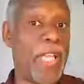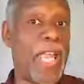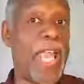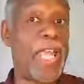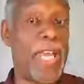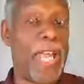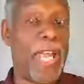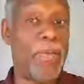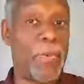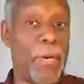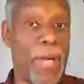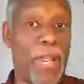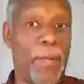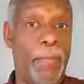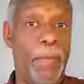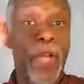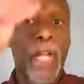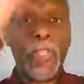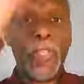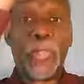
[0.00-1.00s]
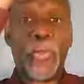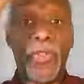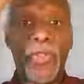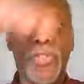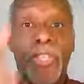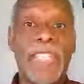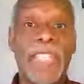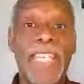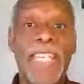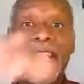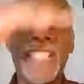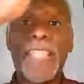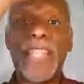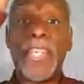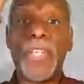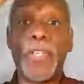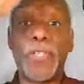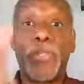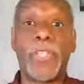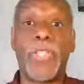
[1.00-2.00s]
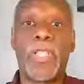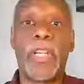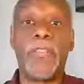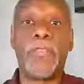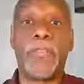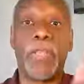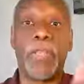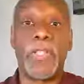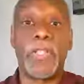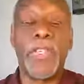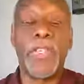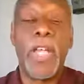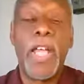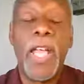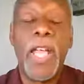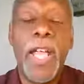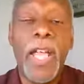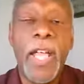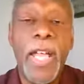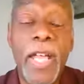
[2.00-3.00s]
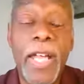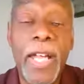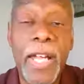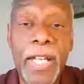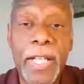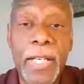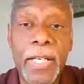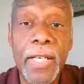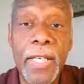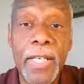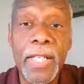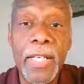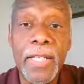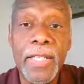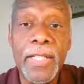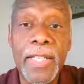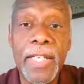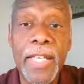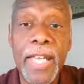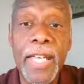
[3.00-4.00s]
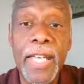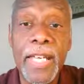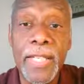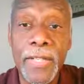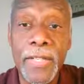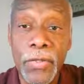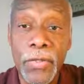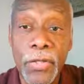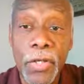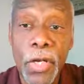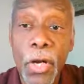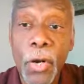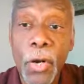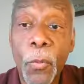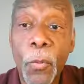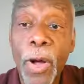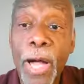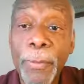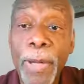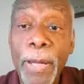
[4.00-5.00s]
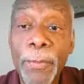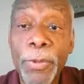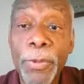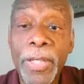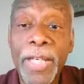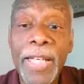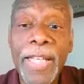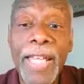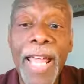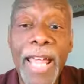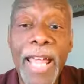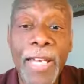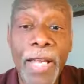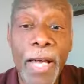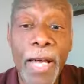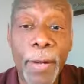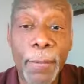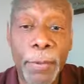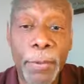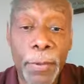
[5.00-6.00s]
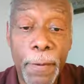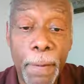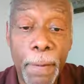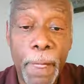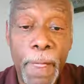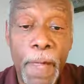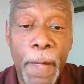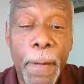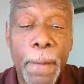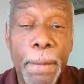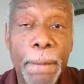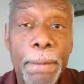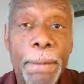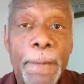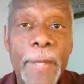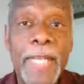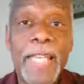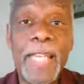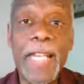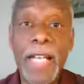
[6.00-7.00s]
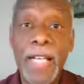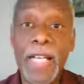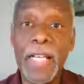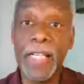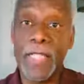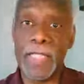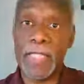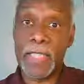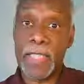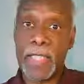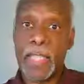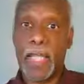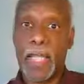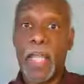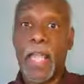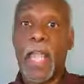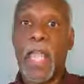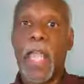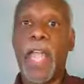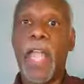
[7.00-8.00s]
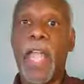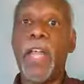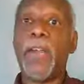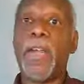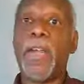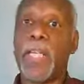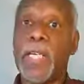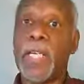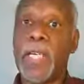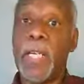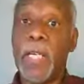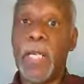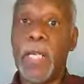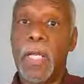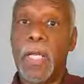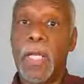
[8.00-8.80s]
he had Abraham. So there's a 60 years difference in these kids. Why am I bringing that up? Because Haran